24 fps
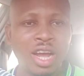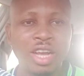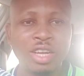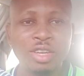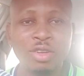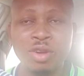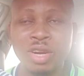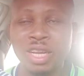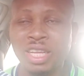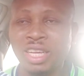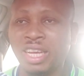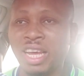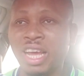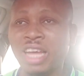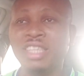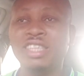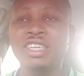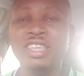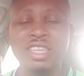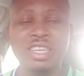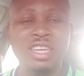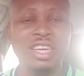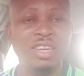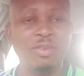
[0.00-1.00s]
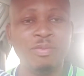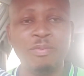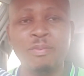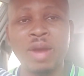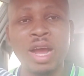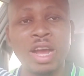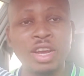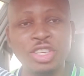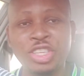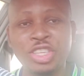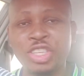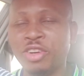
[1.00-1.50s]
actually getting a
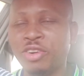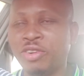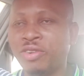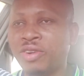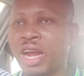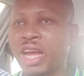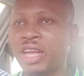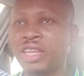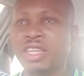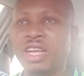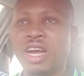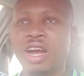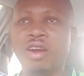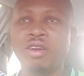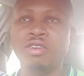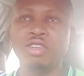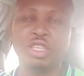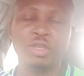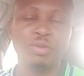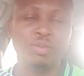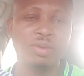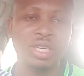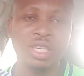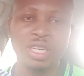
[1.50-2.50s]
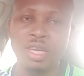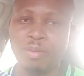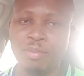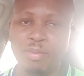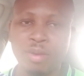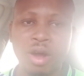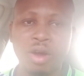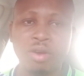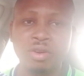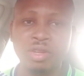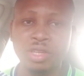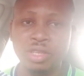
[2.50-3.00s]
mansion right now, speaking
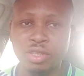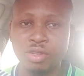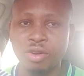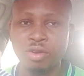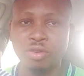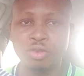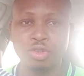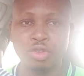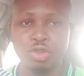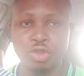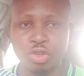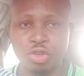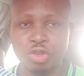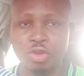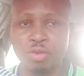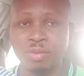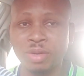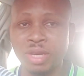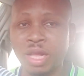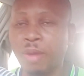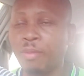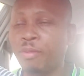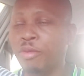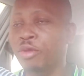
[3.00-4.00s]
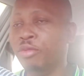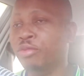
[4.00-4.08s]
about it on social media.